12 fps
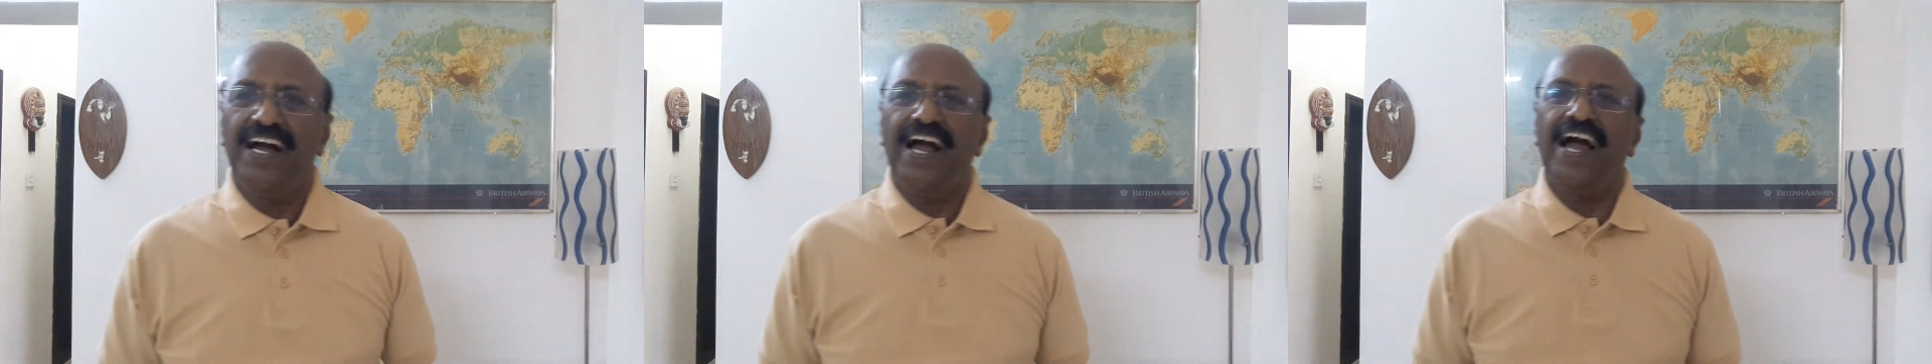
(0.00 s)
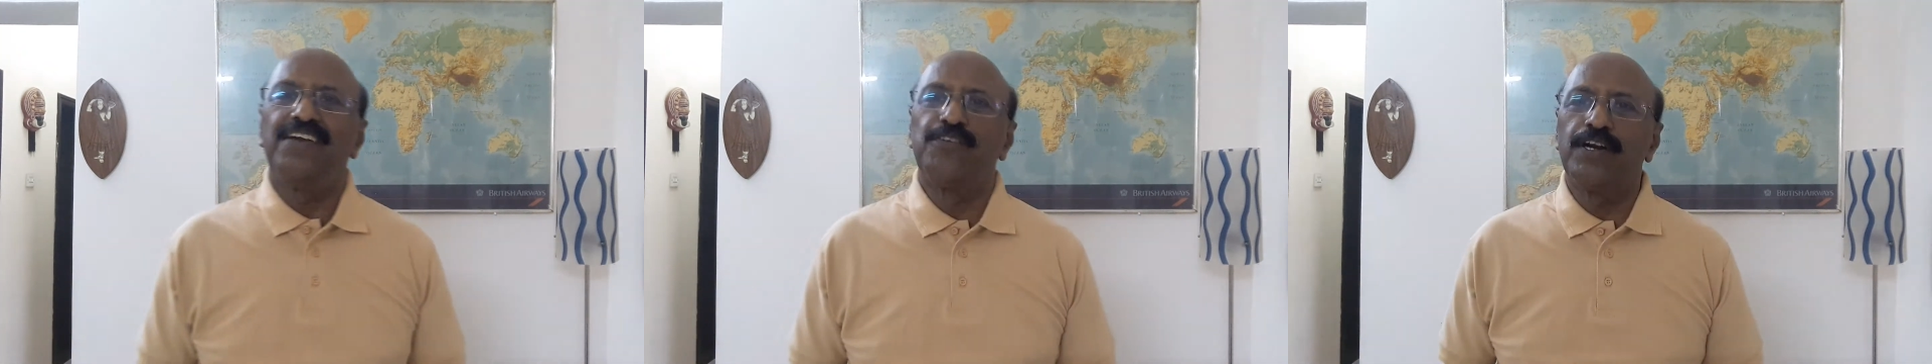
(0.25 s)

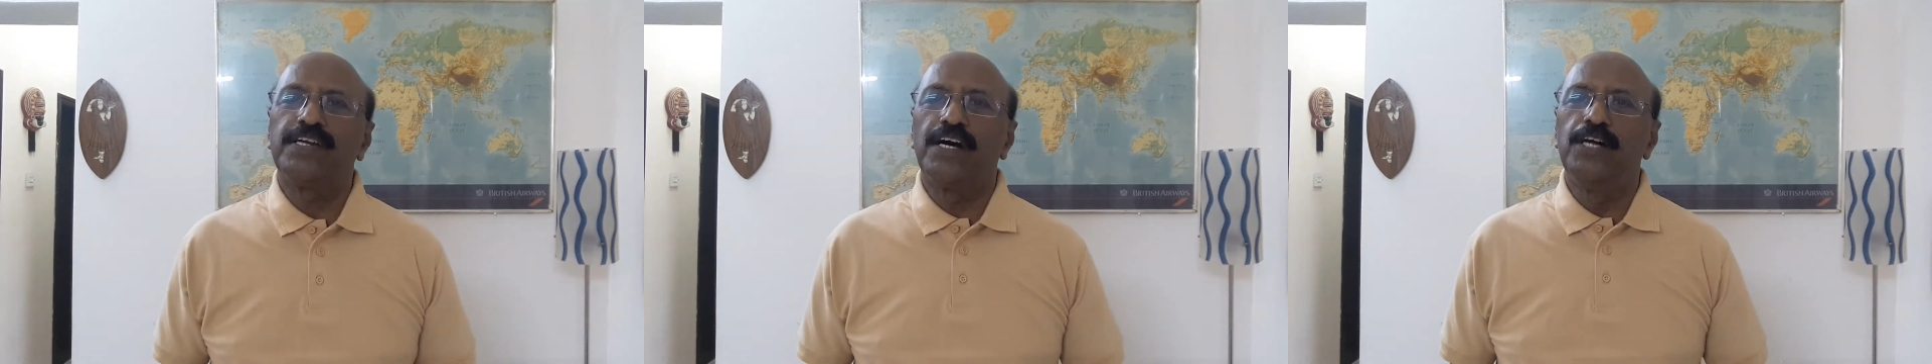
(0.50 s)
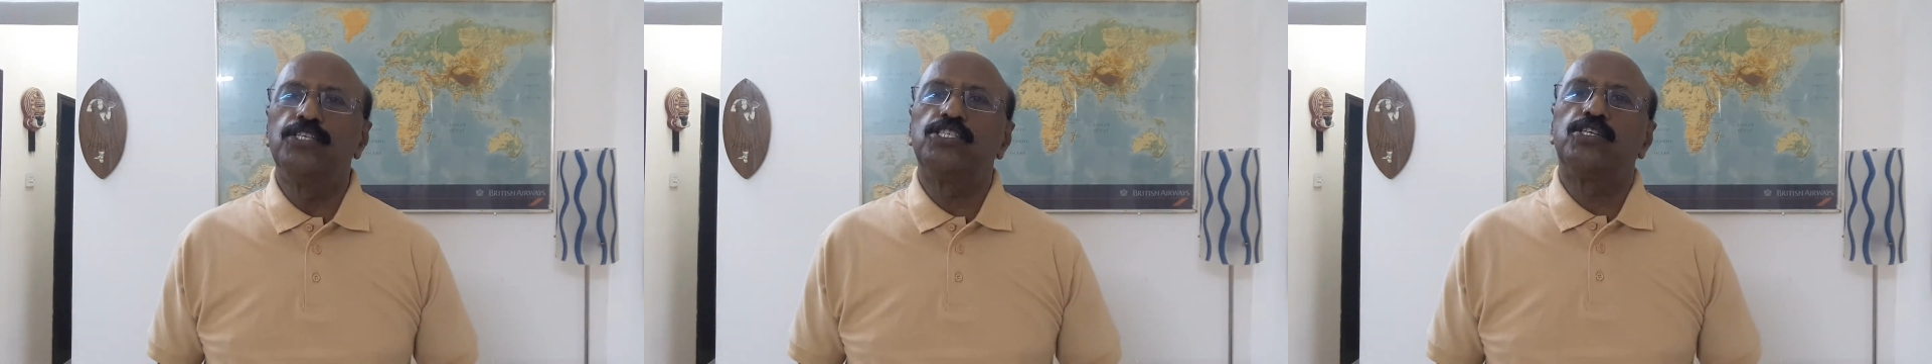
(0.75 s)
and
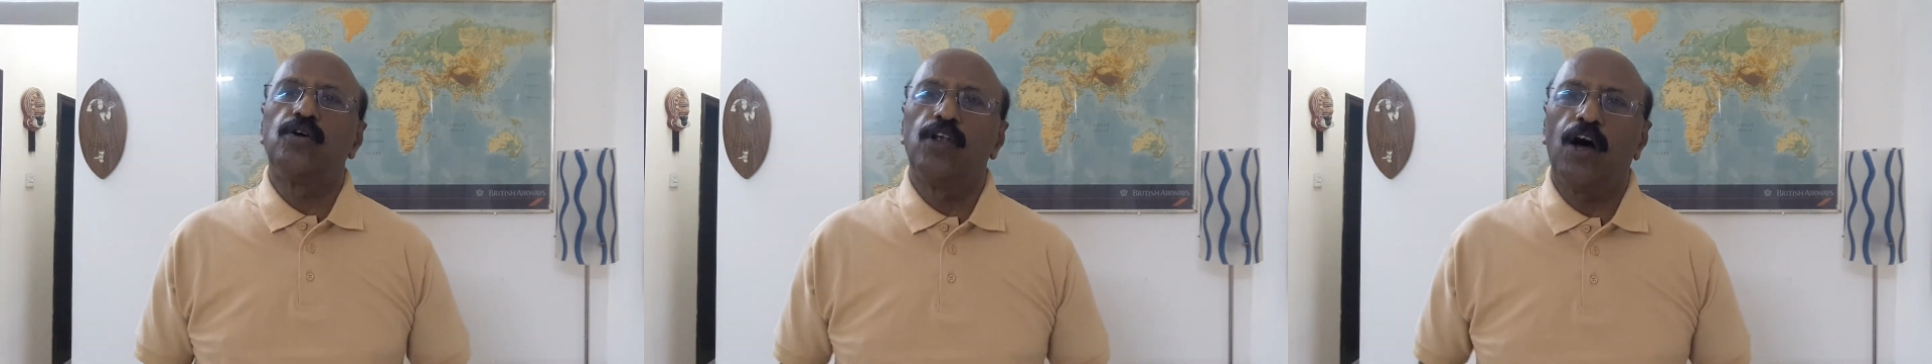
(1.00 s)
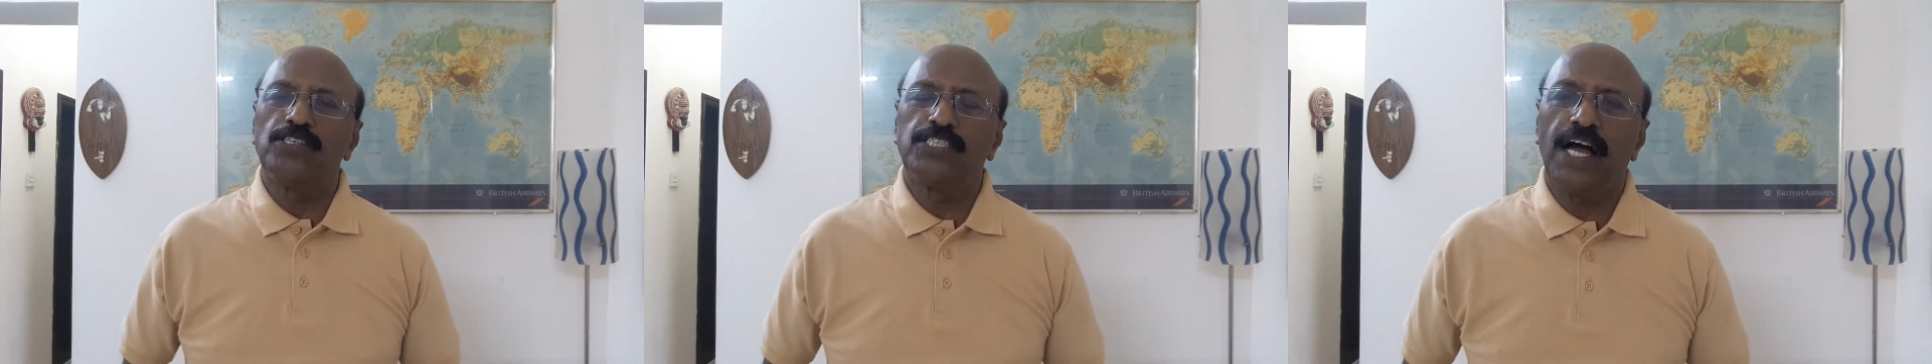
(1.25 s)
returns to
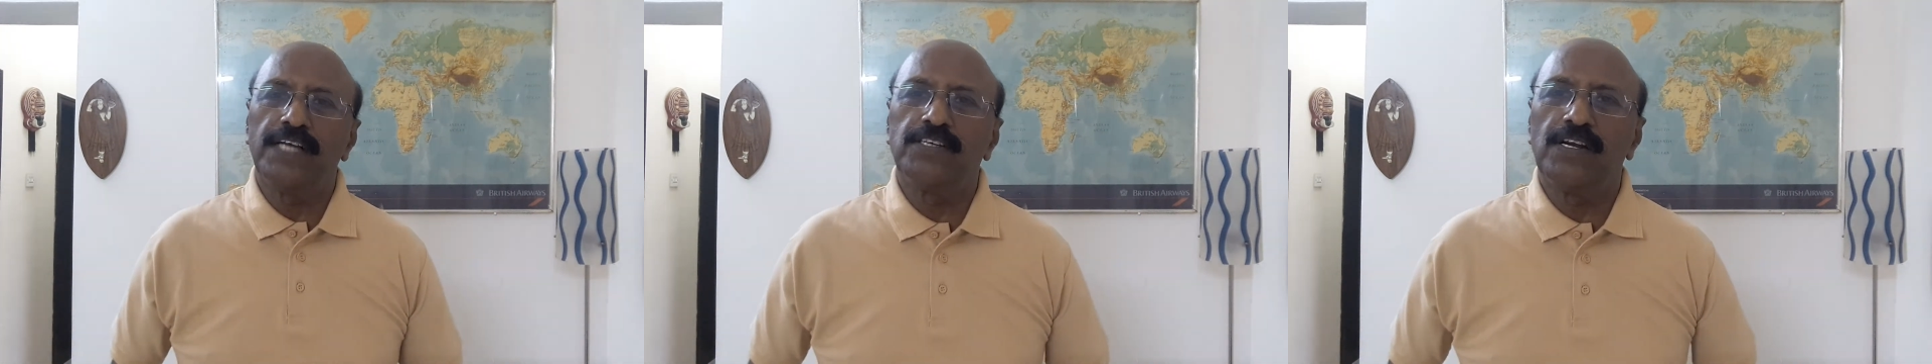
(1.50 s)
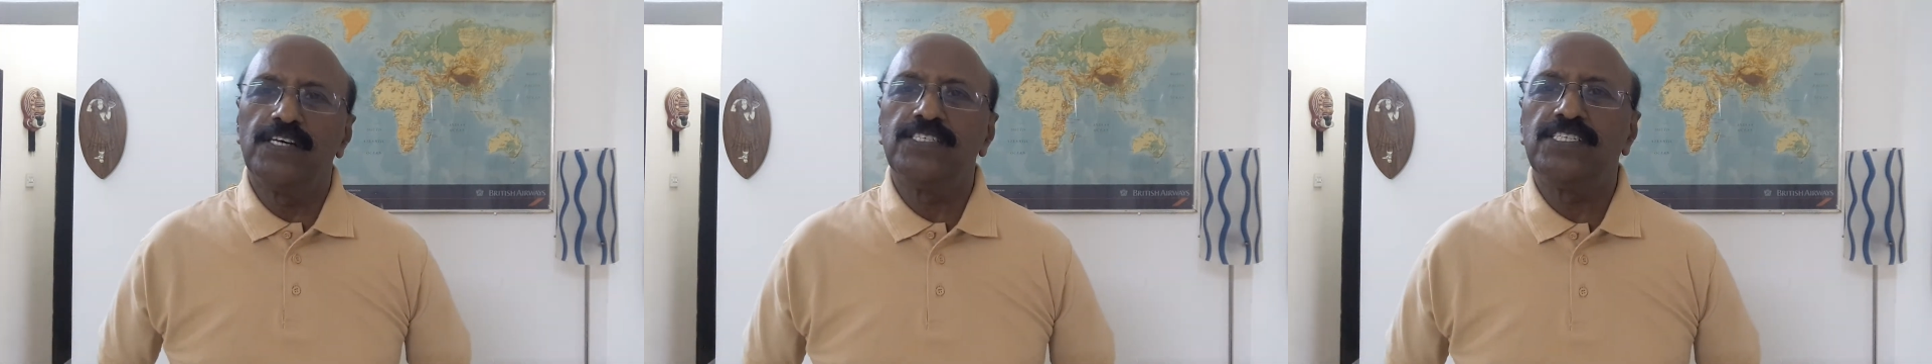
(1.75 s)
Los
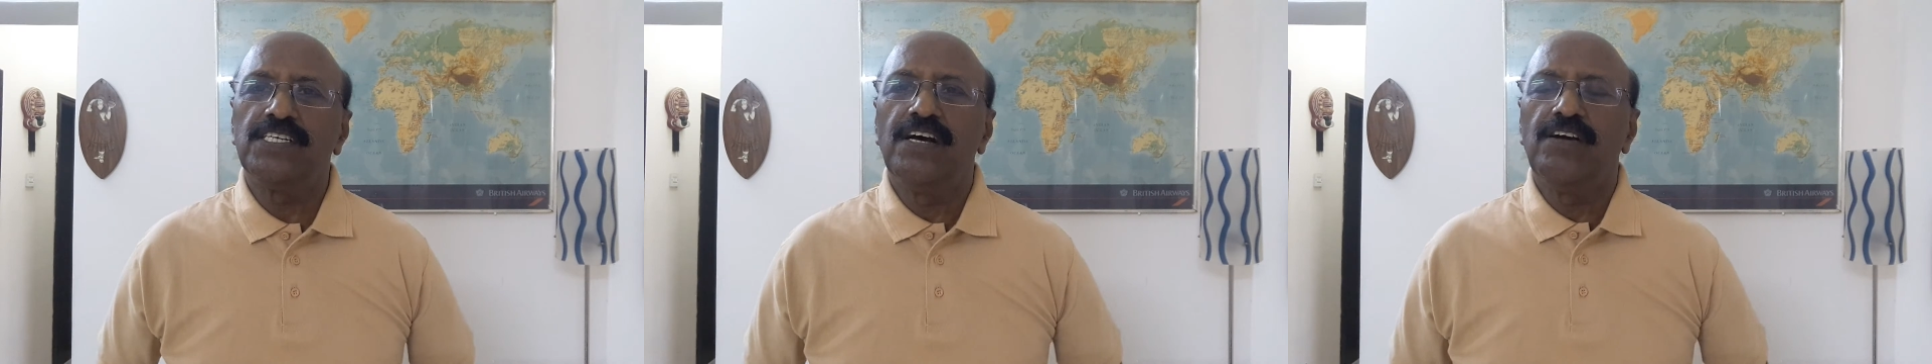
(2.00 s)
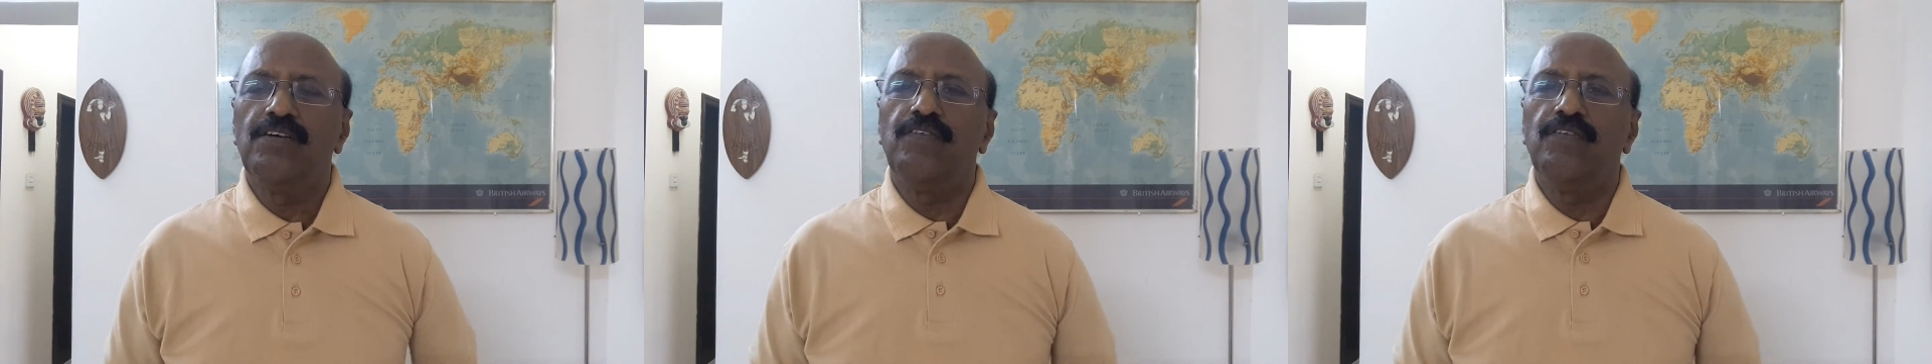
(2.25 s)
Angeles,